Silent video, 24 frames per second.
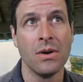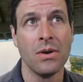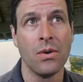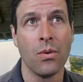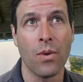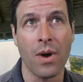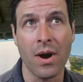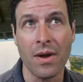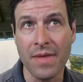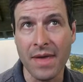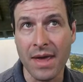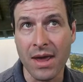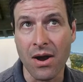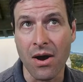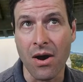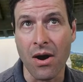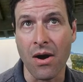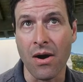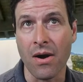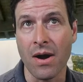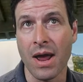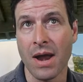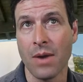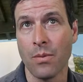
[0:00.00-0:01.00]
where they
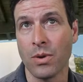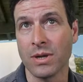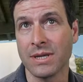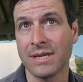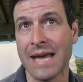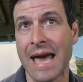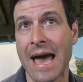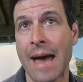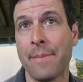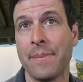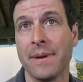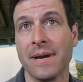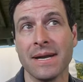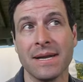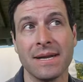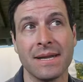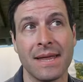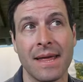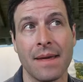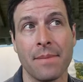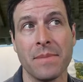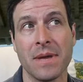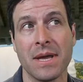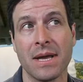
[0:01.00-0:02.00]
are, and what's happening to
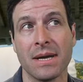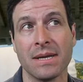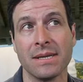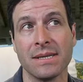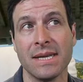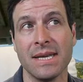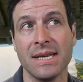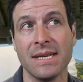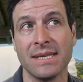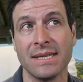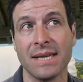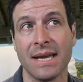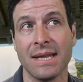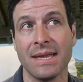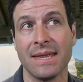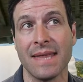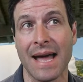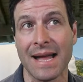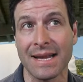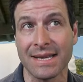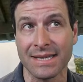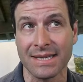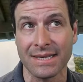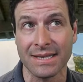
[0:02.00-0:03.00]
them, because he said
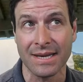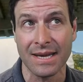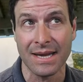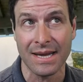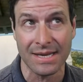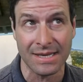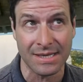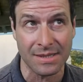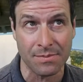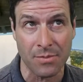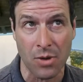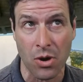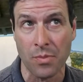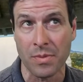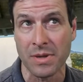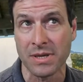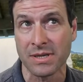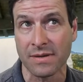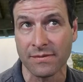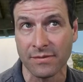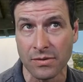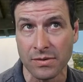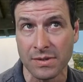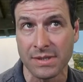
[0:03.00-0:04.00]
that's his
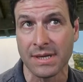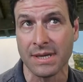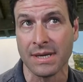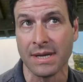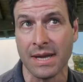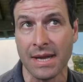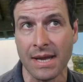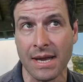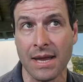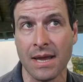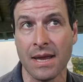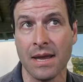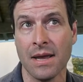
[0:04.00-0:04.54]
moments of lucidity